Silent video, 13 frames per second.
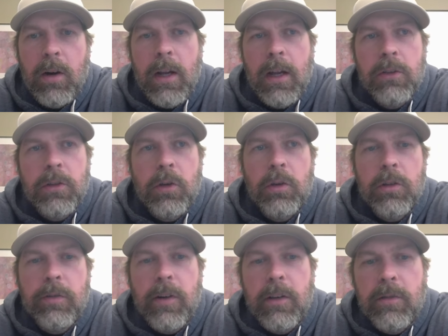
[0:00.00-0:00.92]
And so
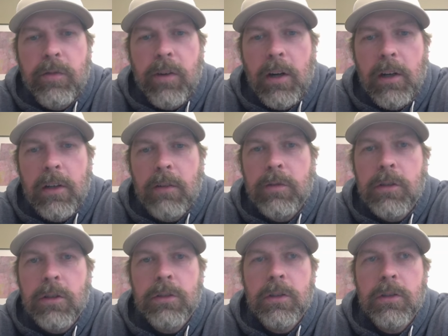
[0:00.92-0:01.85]
it's very
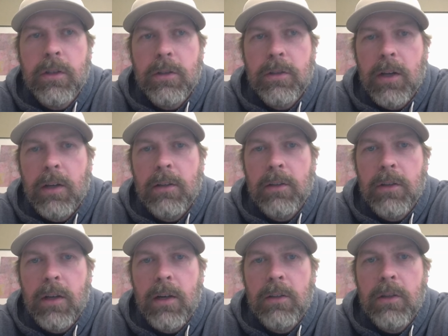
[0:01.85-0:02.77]
difficult to design these
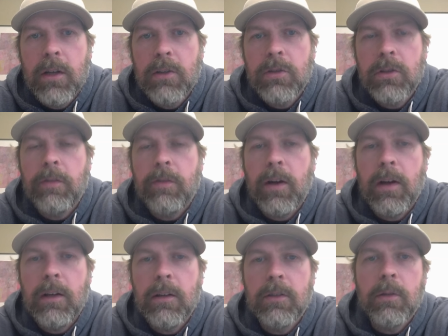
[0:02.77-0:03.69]
studies to actually
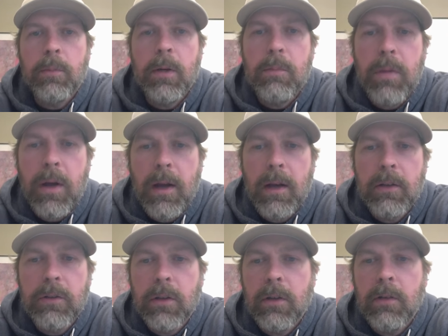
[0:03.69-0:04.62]
find some
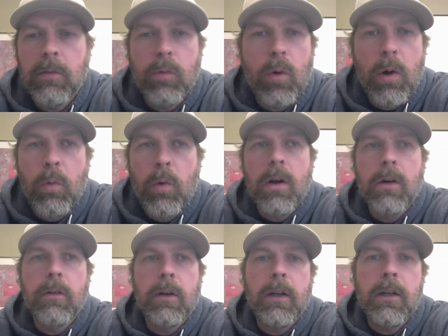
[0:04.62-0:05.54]
impacts of
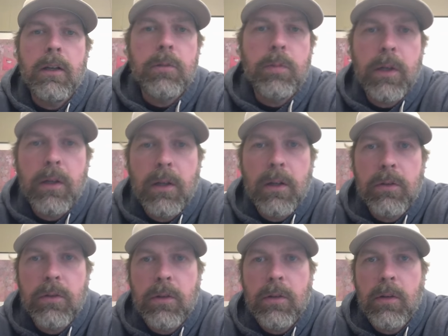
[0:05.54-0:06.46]
whatever it is
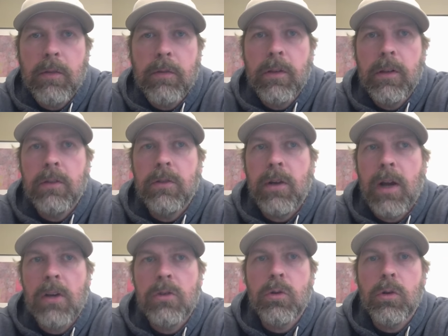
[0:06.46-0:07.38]
because of these
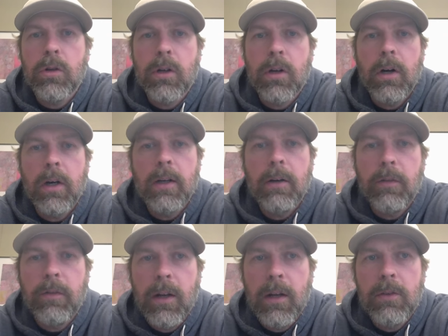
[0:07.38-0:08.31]
natural occurring
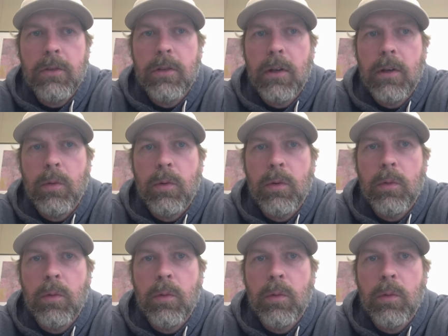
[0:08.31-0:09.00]
events that